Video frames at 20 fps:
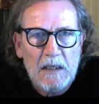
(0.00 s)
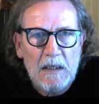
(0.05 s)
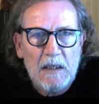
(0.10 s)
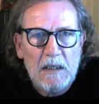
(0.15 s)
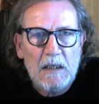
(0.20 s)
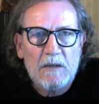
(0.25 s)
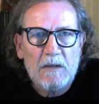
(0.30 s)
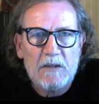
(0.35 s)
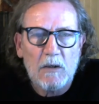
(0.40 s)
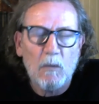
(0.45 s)

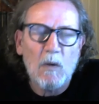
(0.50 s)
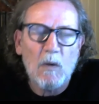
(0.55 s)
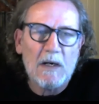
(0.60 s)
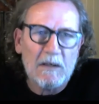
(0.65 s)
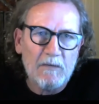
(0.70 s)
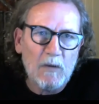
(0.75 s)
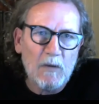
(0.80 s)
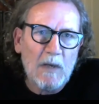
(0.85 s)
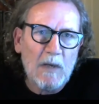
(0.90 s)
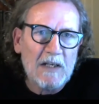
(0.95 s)
So one
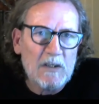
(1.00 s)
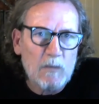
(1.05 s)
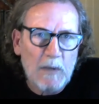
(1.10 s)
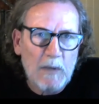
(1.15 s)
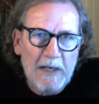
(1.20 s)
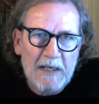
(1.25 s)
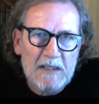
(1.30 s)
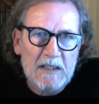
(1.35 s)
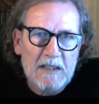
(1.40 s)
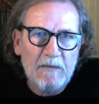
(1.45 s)
of the ones we
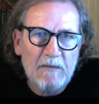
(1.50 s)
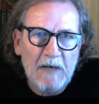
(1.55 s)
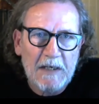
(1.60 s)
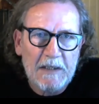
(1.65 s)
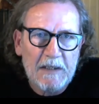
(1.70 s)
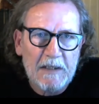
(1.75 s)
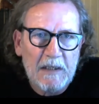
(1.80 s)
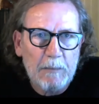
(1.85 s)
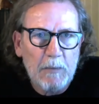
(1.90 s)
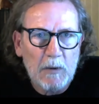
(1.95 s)

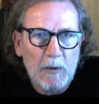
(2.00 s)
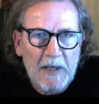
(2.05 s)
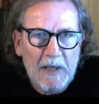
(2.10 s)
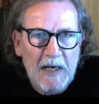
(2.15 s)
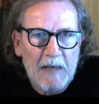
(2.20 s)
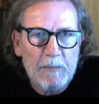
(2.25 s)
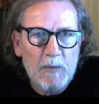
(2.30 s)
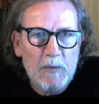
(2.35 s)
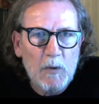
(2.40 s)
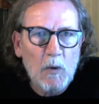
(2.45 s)
excavated up on
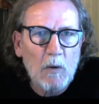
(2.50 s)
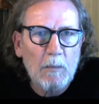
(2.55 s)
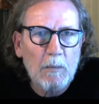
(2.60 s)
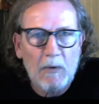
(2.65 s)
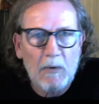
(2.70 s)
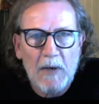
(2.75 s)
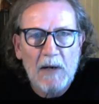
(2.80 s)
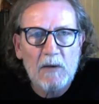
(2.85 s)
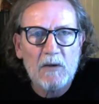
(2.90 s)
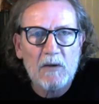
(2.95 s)
Cape York,
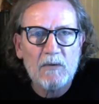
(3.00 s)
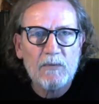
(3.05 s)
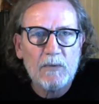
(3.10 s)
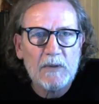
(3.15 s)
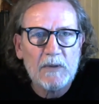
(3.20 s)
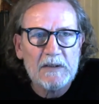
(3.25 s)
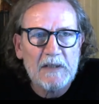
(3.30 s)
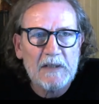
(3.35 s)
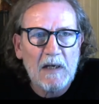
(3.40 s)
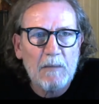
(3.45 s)
Baralga, for
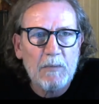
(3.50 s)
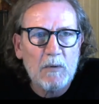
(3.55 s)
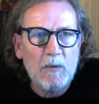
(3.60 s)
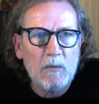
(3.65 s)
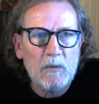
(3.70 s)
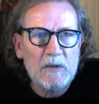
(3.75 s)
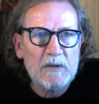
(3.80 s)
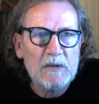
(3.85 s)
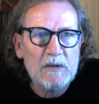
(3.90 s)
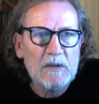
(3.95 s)

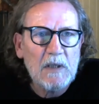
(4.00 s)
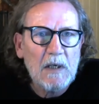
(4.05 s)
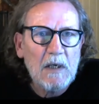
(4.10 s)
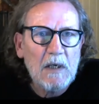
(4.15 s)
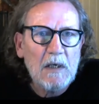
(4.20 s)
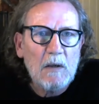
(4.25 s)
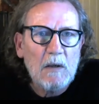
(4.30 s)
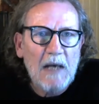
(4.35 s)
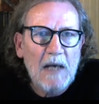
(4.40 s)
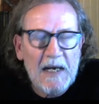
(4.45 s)
example,
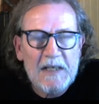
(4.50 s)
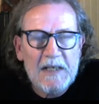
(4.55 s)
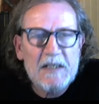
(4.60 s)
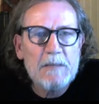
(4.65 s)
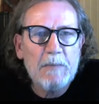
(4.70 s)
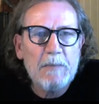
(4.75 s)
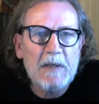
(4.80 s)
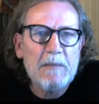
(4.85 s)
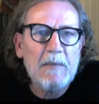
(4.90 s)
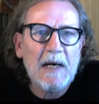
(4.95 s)
had to
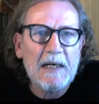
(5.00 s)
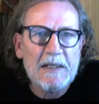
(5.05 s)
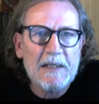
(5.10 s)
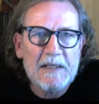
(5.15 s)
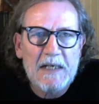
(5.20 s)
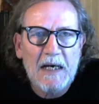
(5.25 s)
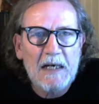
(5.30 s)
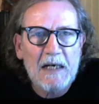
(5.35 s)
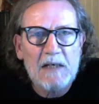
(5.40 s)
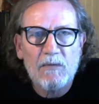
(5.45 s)
be
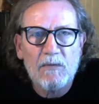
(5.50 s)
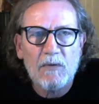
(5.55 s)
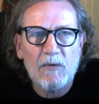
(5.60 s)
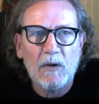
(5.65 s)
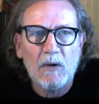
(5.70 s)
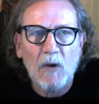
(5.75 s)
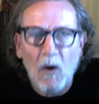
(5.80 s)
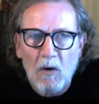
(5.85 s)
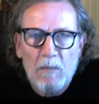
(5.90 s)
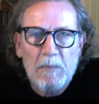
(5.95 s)
maintained for
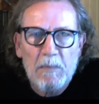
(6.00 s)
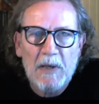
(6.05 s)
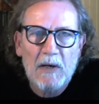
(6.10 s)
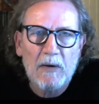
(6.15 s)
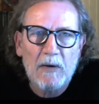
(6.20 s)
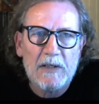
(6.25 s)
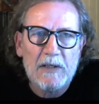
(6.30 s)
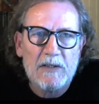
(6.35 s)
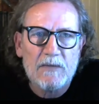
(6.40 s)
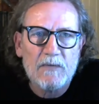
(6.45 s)
long
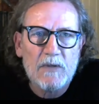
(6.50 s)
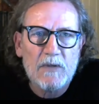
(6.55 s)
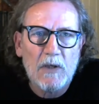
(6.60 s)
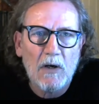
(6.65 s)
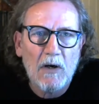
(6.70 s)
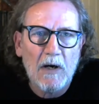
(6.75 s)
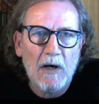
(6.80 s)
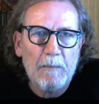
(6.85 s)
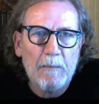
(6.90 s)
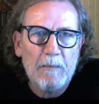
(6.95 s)
periods of
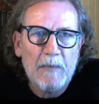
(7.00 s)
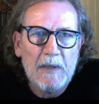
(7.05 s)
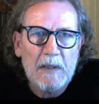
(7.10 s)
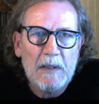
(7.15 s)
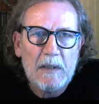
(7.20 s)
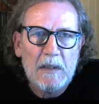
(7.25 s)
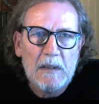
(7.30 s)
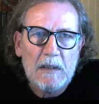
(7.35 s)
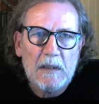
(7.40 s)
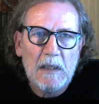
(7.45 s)
time
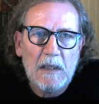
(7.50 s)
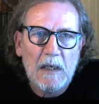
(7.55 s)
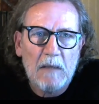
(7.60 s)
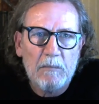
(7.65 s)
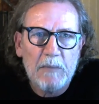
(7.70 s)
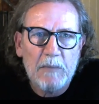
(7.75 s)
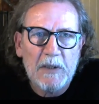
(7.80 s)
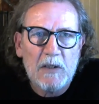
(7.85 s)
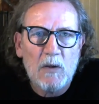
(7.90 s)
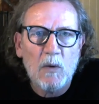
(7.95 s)

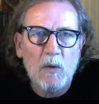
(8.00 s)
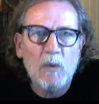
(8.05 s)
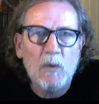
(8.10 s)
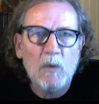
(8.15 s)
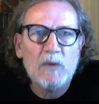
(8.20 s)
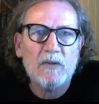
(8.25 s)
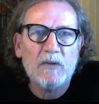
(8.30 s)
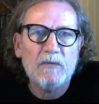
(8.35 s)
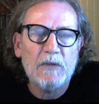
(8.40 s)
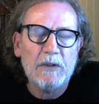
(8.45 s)
because
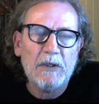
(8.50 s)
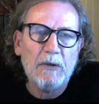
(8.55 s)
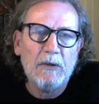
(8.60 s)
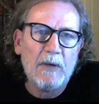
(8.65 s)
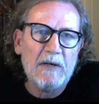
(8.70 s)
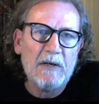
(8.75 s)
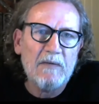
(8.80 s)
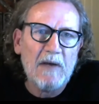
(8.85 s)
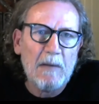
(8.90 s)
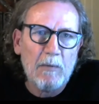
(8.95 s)
of the degree
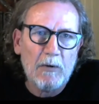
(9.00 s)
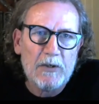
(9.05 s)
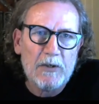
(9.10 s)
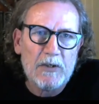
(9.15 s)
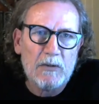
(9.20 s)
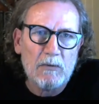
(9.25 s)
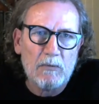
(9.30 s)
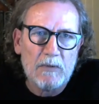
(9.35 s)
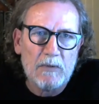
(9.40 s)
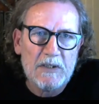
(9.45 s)
of
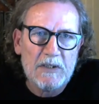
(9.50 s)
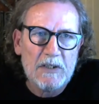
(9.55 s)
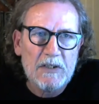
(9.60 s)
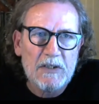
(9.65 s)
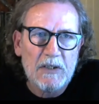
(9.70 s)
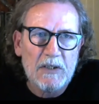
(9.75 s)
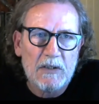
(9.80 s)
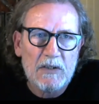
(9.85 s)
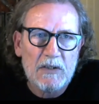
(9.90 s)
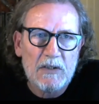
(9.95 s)
Aboriginal
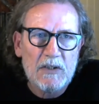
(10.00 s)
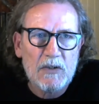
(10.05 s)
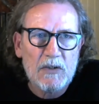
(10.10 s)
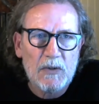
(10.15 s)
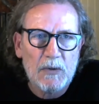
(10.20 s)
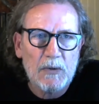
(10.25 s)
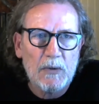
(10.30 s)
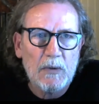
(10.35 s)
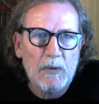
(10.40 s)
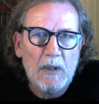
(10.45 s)
resistance
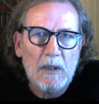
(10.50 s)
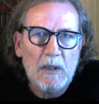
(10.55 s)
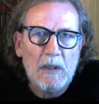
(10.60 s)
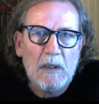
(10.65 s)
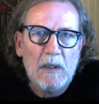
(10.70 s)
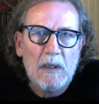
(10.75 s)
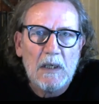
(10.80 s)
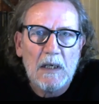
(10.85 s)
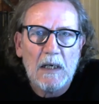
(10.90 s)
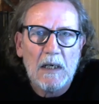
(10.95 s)
to
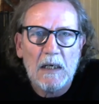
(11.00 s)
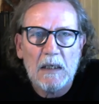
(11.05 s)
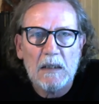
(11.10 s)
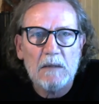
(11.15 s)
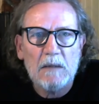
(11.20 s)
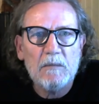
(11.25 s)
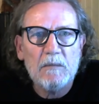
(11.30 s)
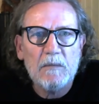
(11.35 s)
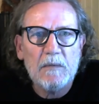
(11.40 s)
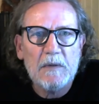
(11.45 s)

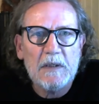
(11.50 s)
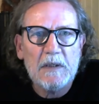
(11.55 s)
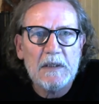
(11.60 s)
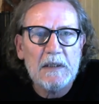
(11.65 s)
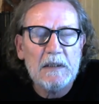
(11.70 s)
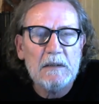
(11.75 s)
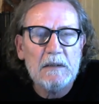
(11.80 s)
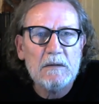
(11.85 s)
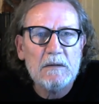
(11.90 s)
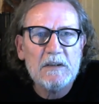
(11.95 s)

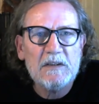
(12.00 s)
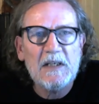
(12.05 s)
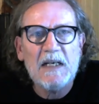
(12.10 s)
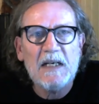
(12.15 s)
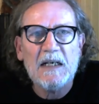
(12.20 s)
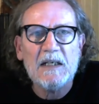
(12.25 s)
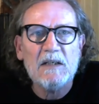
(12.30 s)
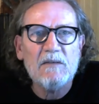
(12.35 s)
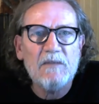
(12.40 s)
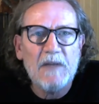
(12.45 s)
the
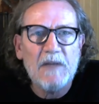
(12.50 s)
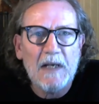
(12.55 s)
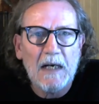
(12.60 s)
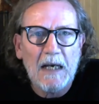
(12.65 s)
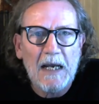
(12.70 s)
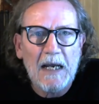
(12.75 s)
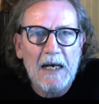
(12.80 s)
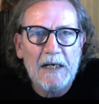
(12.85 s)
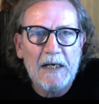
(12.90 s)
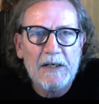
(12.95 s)
stealing of their
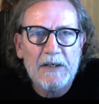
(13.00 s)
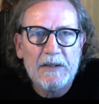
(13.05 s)
land.